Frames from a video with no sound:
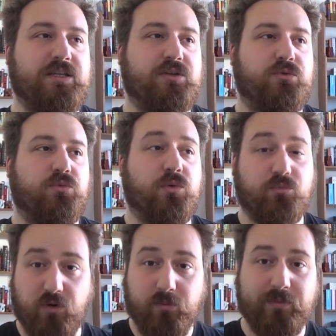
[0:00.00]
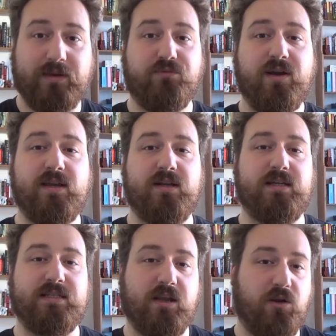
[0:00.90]
you will probably
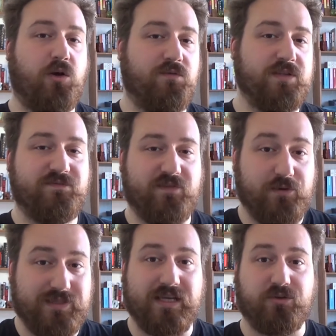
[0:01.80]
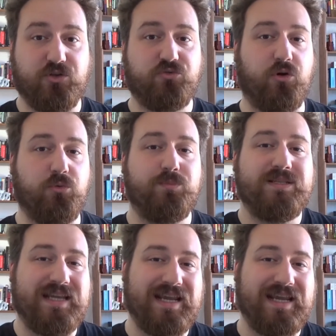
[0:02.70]
recognise a lot of the fairy tale tropes